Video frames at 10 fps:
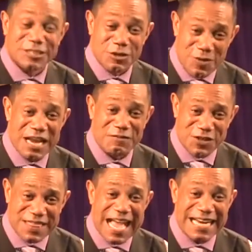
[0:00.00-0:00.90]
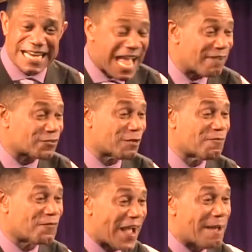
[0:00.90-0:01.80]
It's a wonderful thing to have
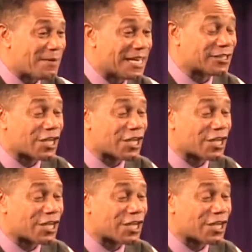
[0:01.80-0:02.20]
some family that's